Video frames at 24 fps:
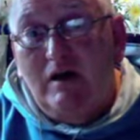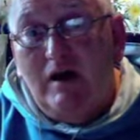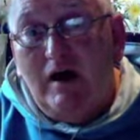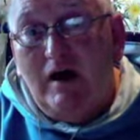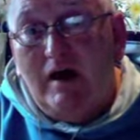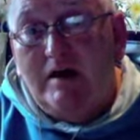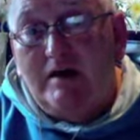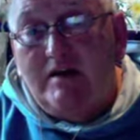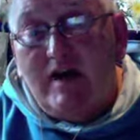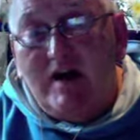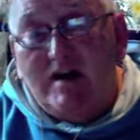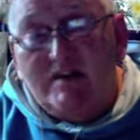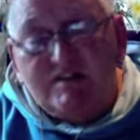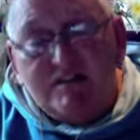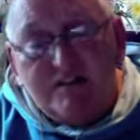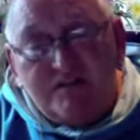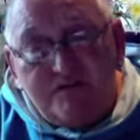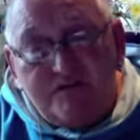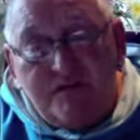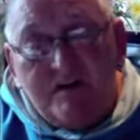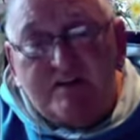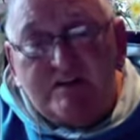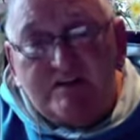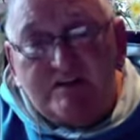And as a
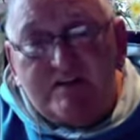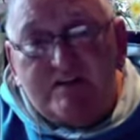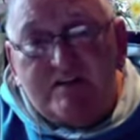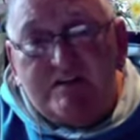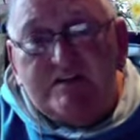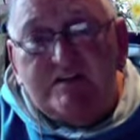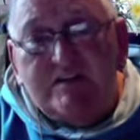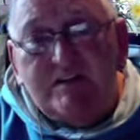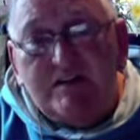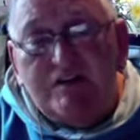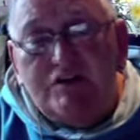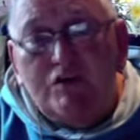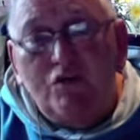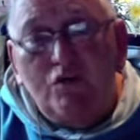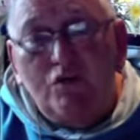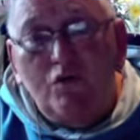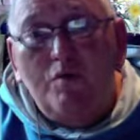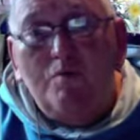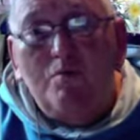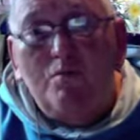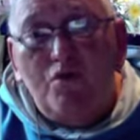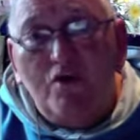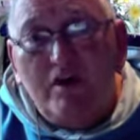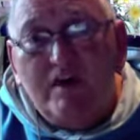Franciscan who
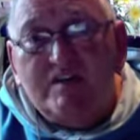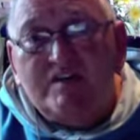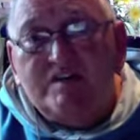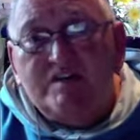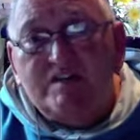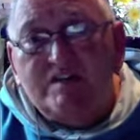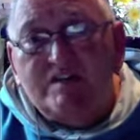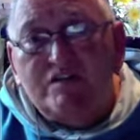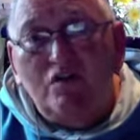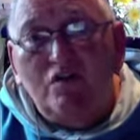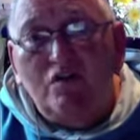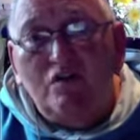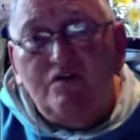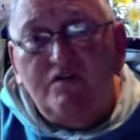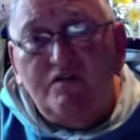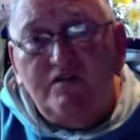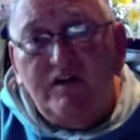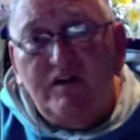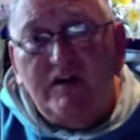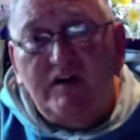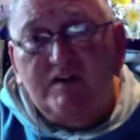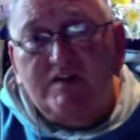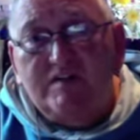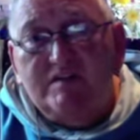embraces all
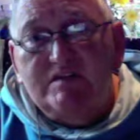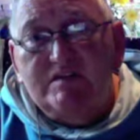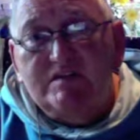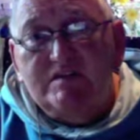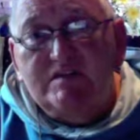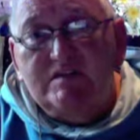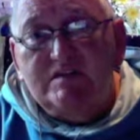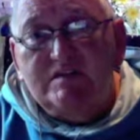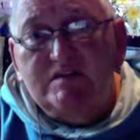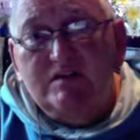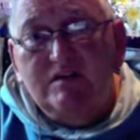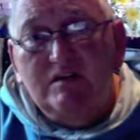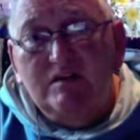faiths,